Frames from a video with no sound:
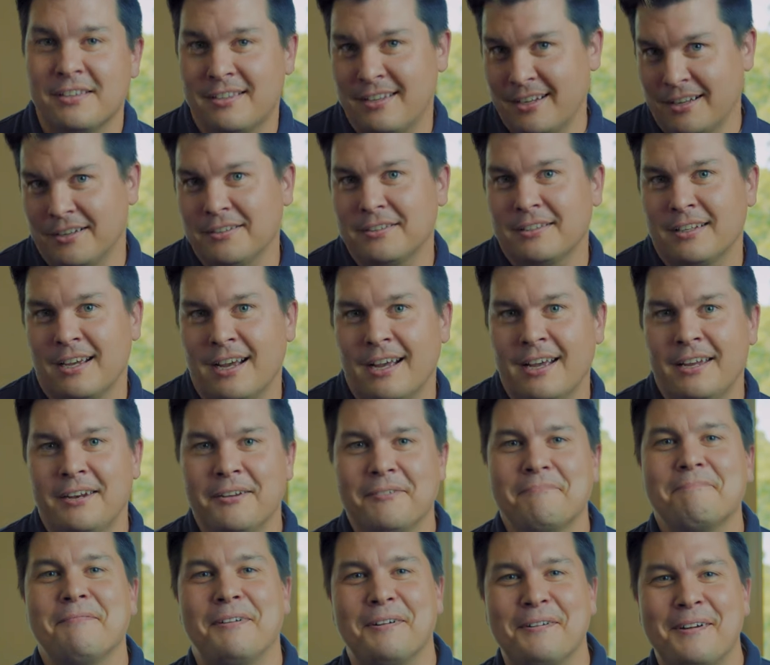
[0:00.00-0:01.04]
the sell
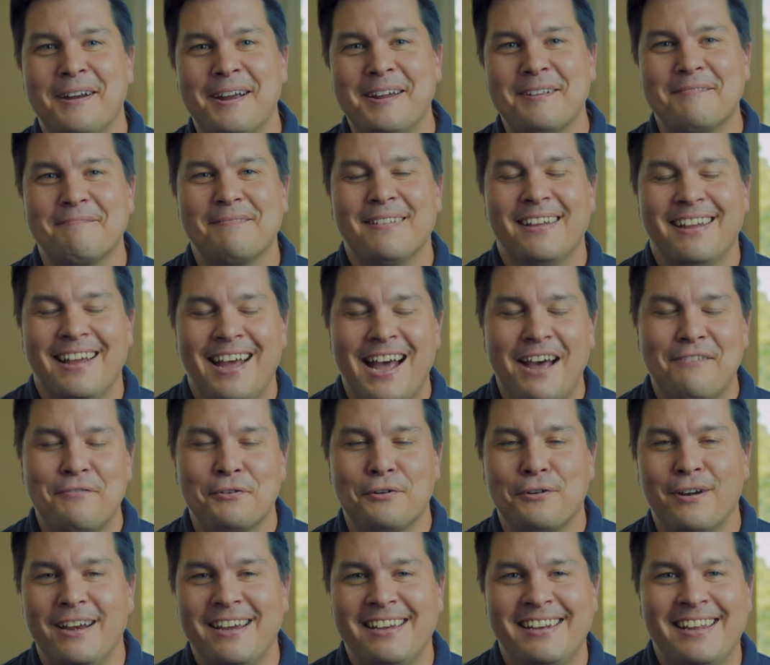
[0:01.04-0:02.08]
side. All right, have
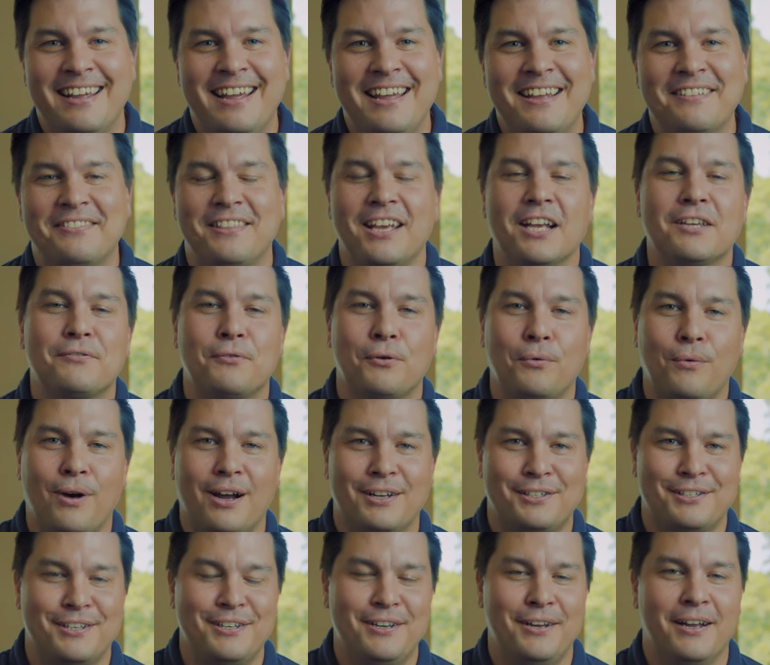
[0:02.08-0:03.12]
a great day and thanks for
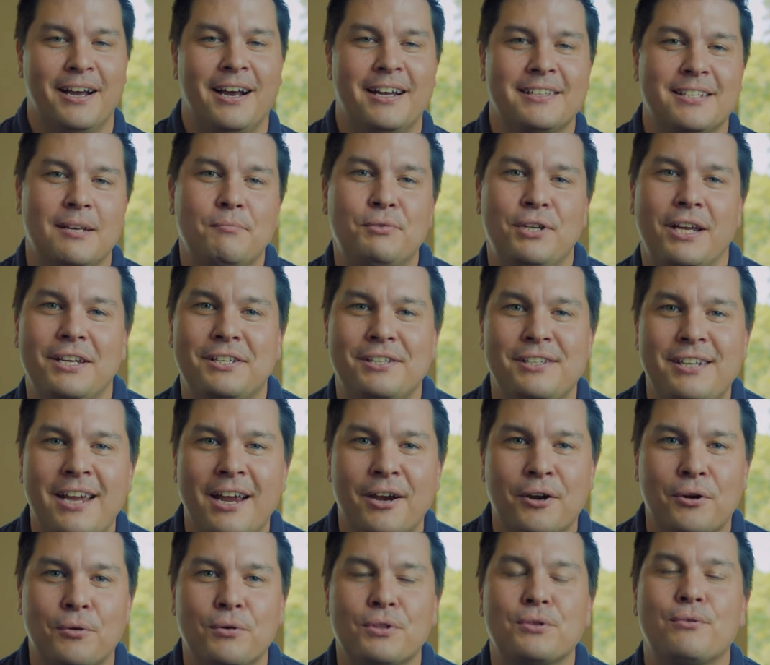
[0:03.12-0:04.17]
watching you guys. I'm Jason
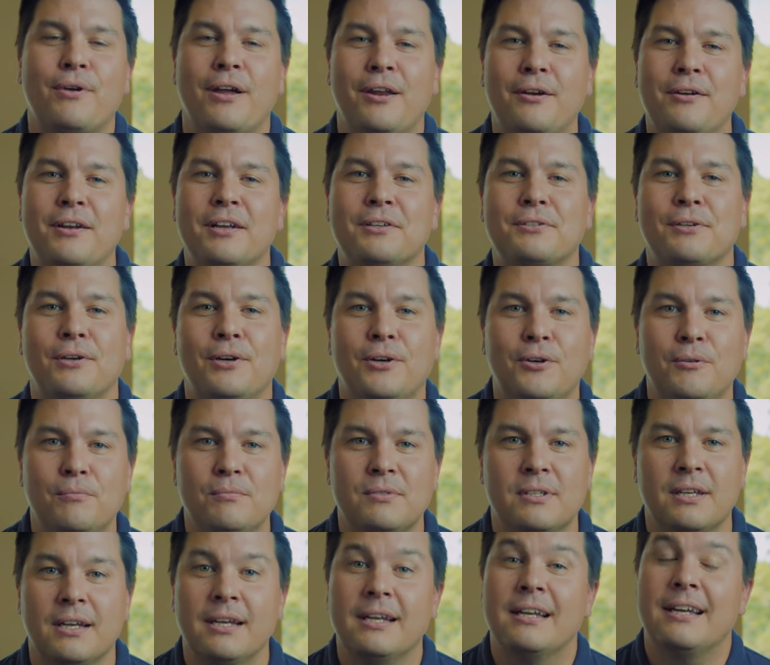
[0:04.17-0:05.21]
Yeager with Greater Nixa
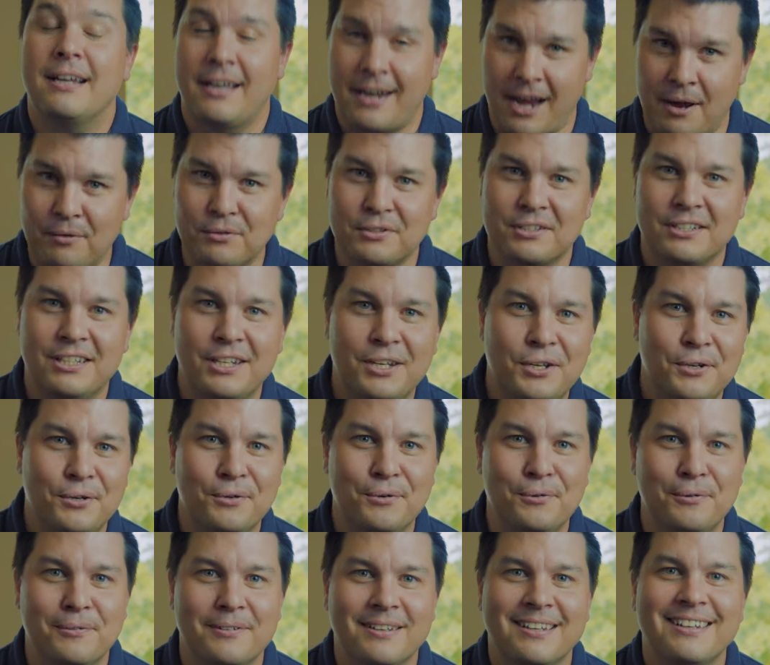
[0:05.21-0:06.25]
Homes and I will see
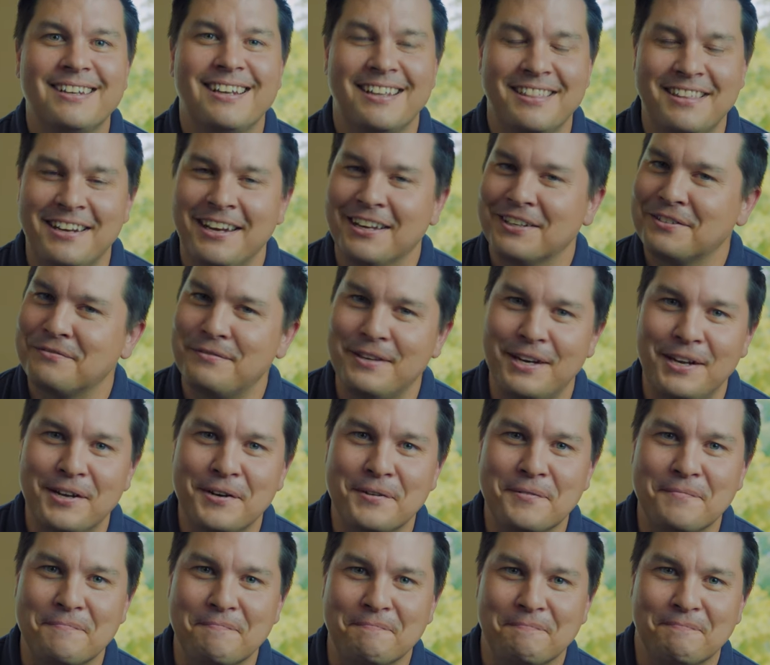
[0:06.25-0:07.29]
you in the next
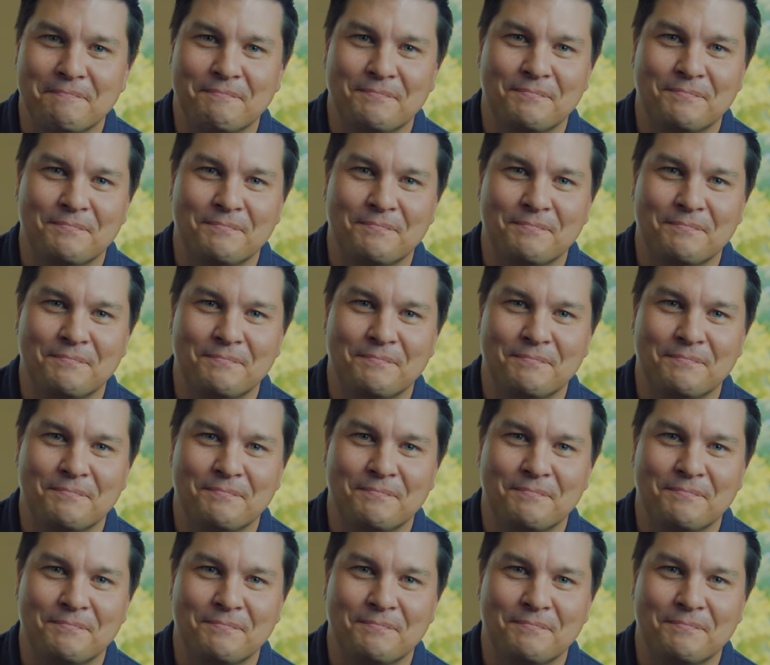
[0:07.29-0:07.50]
video.